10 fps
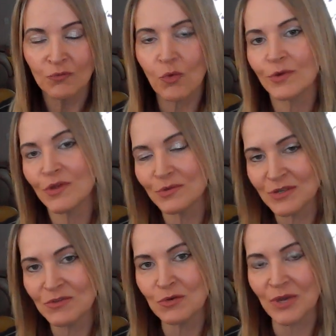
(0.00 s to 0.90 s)
For those
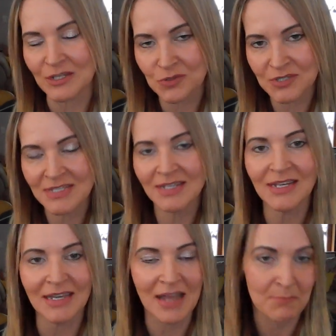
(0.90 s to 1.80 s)
of you interested
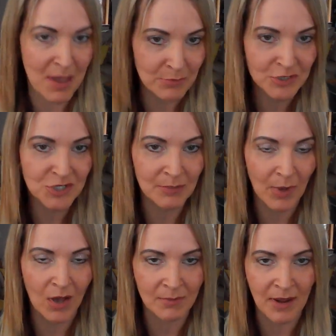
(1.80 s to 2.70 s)
in a membership
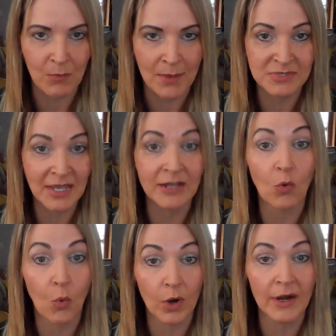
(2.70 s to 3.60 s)
on my
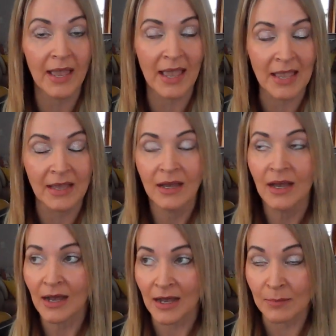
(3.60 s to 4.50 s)
website or a
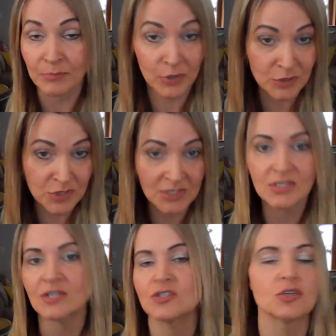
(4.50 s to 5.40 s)
uh,
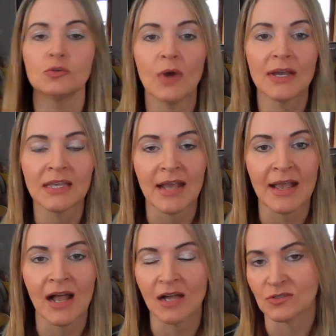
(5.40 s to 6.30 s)
purchase to get
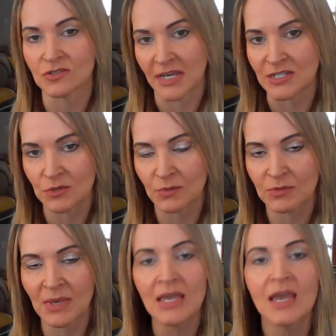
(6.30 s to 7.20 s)
a consultation
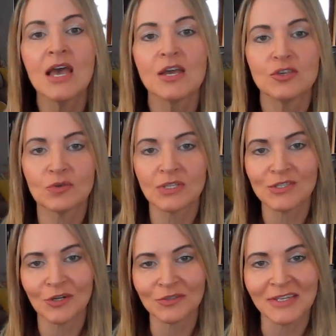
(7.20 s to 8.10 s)
with me, you can
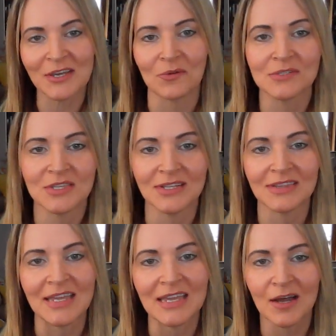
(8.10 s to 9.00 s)
certainly go to the
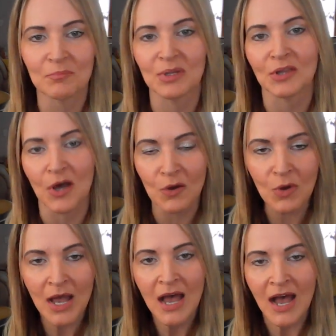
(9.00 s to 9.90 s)
link
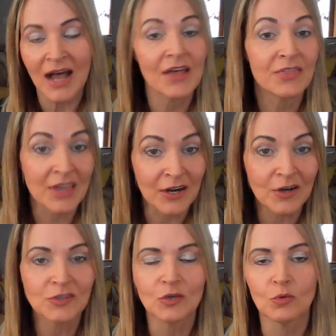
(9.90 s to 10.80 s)
below. Uh,
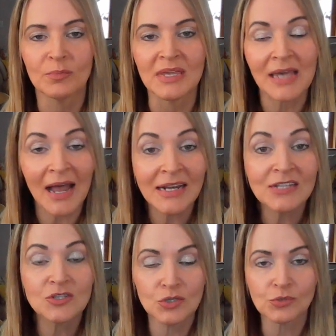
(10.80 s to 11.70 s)
there, you will be
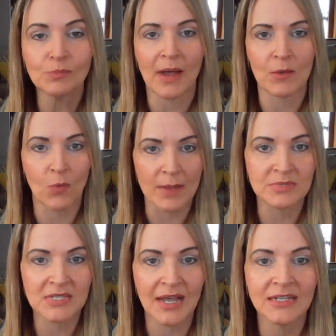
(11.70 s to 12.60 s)
guided to my
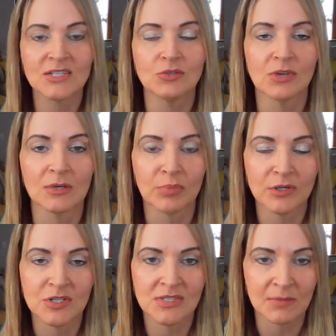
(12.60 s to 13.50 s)
website. You can
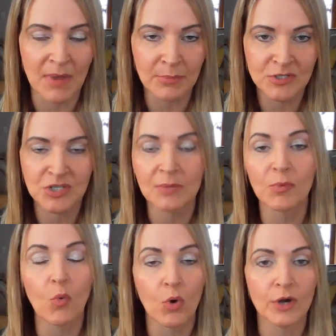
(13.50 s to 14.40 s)
purchase the membership
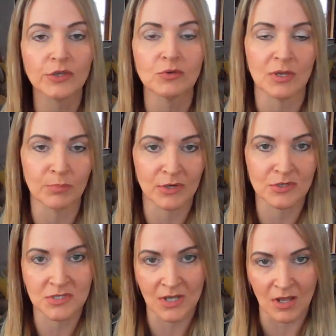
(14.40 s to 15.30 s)
or you can
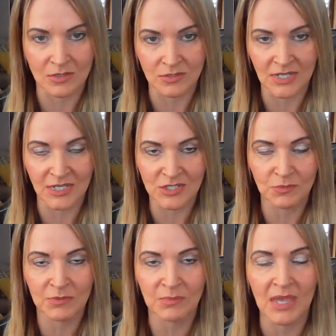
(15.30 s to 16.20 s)
purchase a
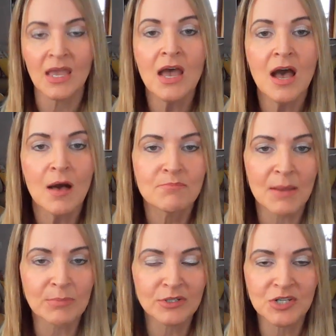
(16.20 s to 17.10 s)
consultation with me.
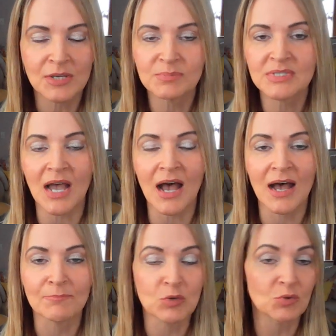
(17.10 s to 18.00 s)
Memberships,
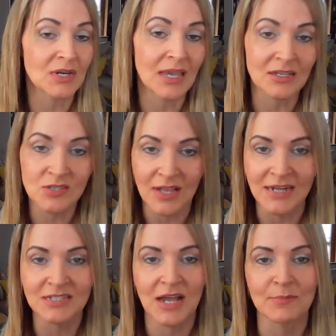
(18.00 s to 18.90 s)
um, you can cancel
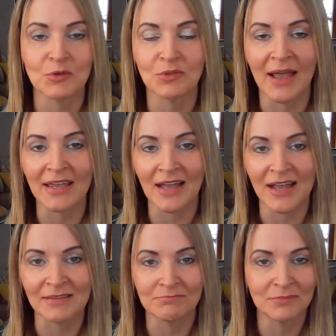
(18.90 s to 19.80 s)
anytime you like.
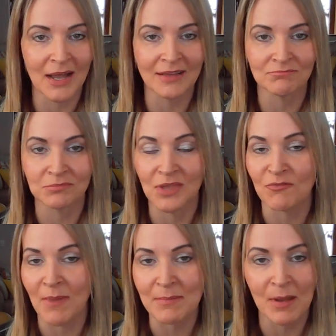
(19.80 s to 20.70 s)
I, I
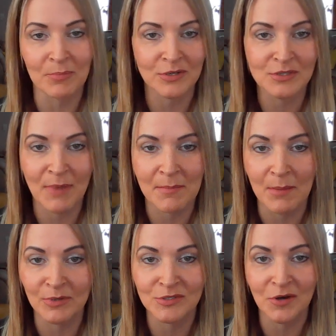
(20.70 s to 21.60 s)
love my members. My
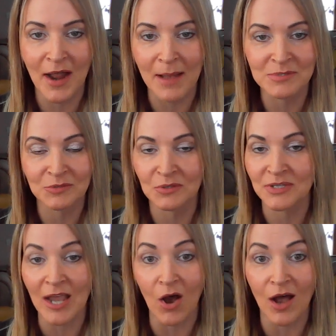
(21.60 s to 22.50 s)
members are
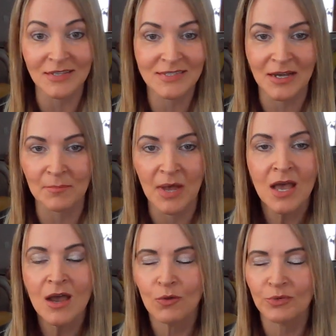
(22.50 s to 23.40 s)
absolutely awesome.
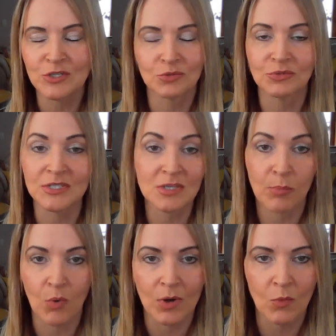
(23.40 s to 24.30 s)
We truly
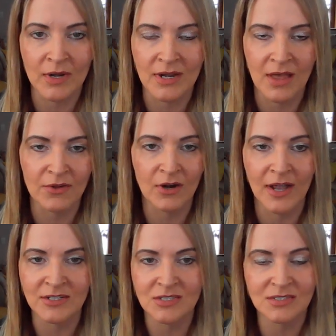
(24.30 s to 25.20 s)
support one another.
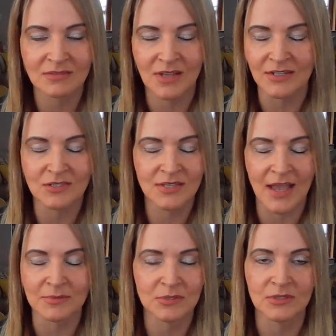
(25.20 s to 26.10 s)
I just, I just
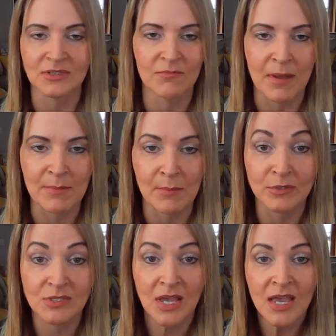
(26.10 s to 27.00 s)
absolutely love my
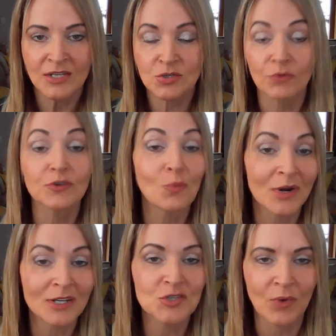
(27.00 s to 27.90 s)
members. So if you
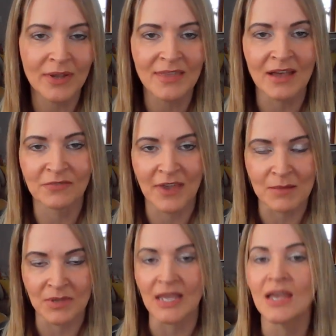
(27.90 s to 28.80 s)
want to join that
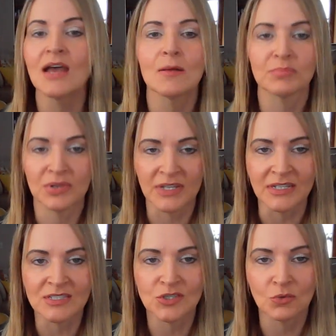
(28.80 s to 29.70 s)
family,
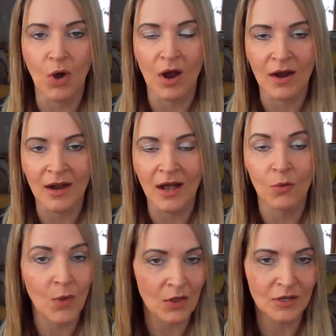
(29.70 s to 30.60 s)
please, you are uh,
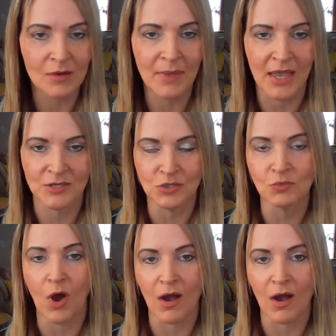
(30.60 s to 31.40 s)
welcome and you